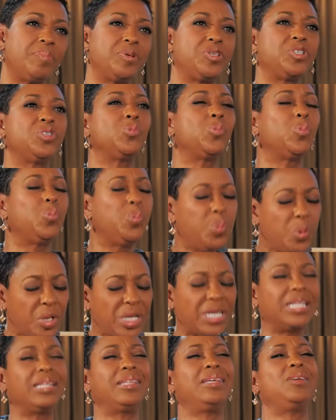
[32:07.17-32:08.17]
but you
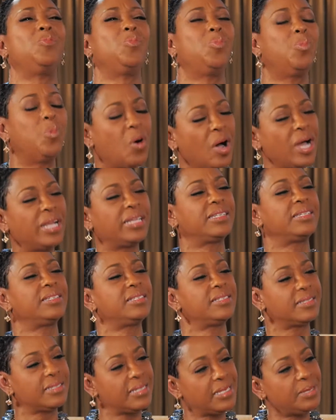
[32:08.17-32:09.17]
really want to
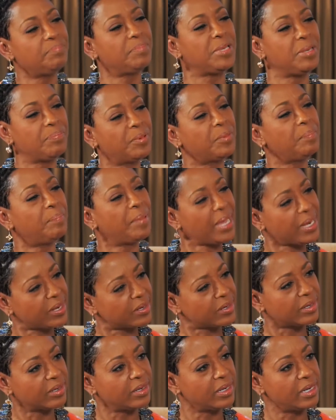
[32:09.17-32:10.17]
see people better.